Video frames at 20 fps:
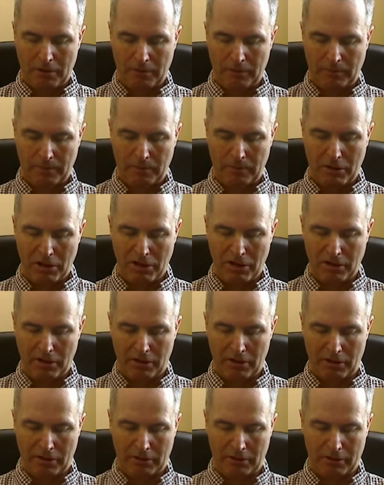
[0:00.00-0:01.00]
me
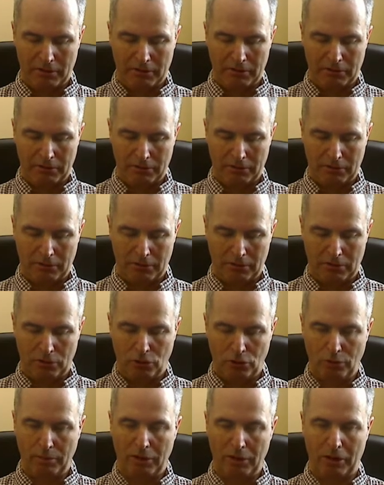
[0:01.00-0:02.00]

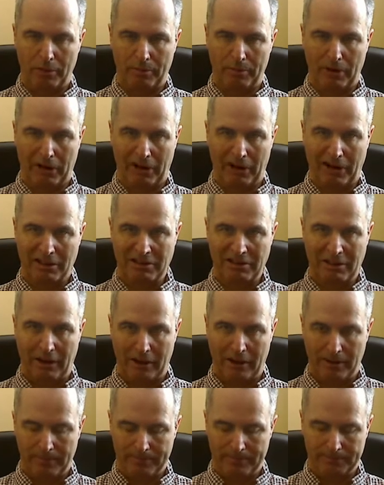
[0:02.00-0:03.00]
lubing up my gas
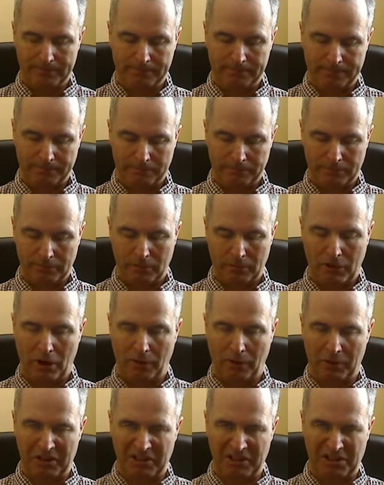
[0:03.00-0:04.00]
cap.
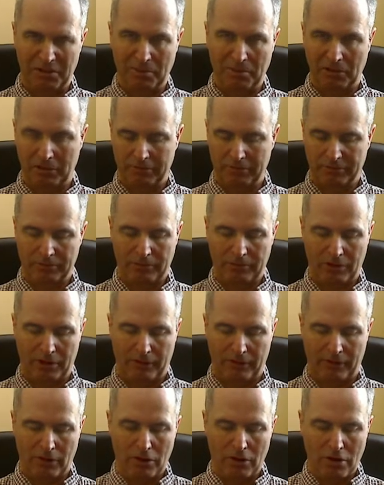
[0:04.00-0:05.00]
Not really, but
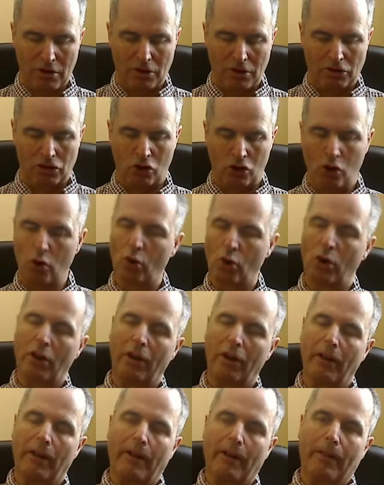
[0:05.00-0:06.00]
whatever. So,
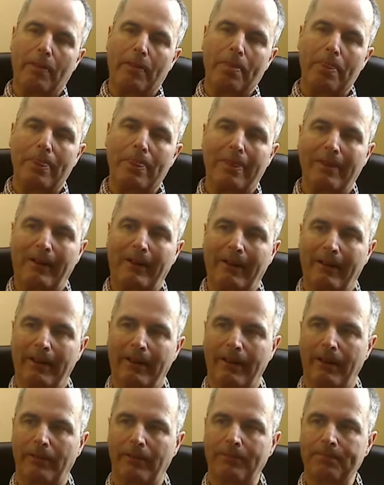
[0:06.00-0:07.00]

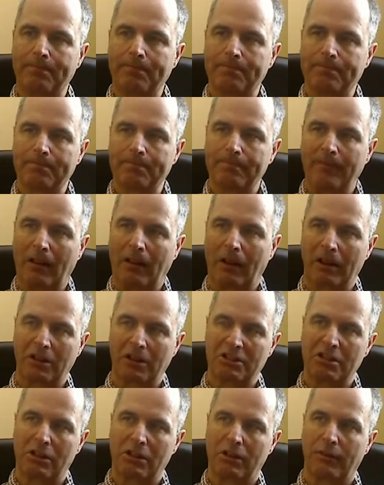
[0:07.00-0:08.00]
like I
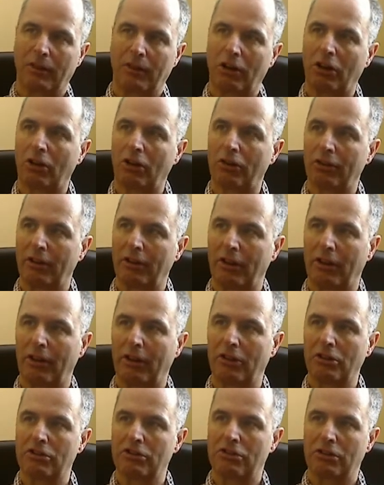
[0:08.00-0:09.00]
said in the video, that I
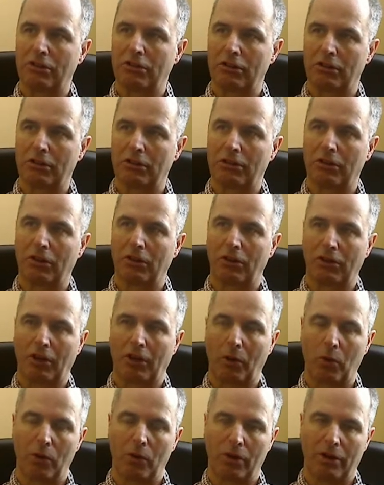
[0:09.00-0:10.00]
used to,
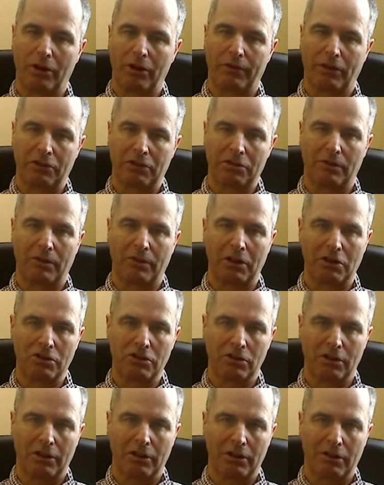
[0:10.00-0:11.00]
get worried if I saw my
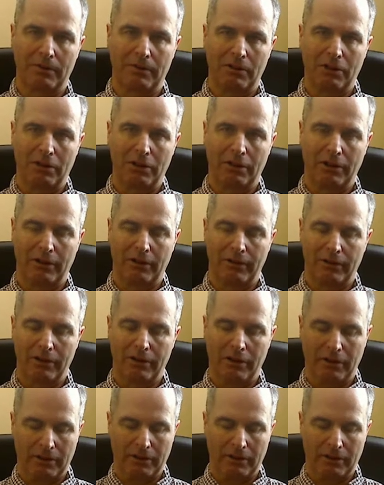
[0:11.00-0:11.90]
engine light come on and everything.